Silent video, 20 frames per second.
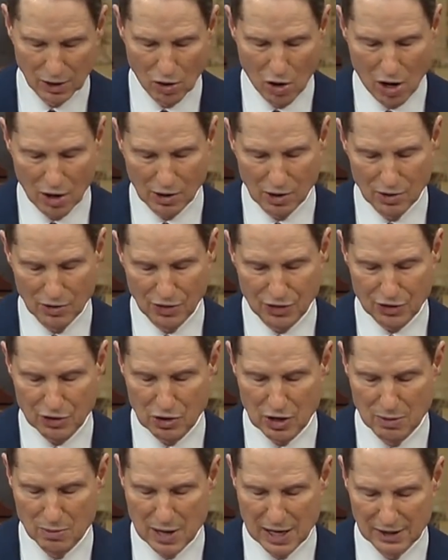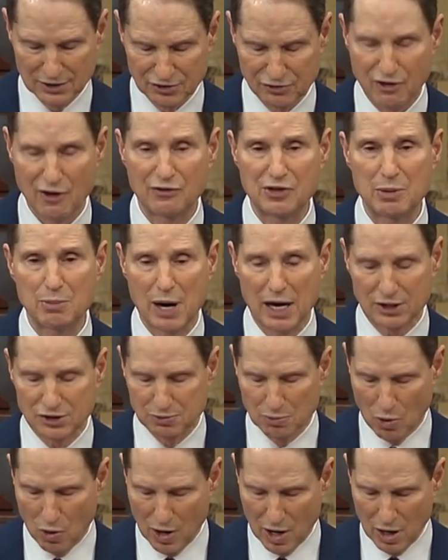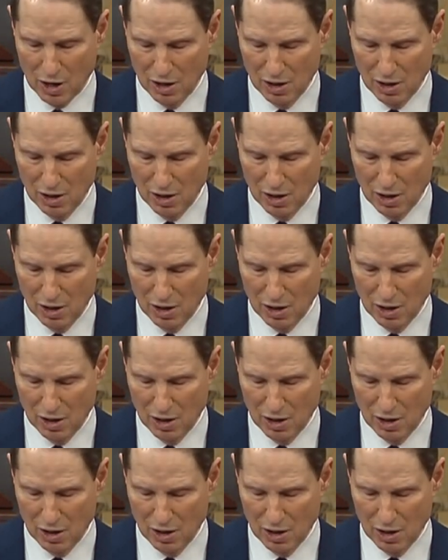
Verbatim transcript: longer than 30 minutes, 50 bucks more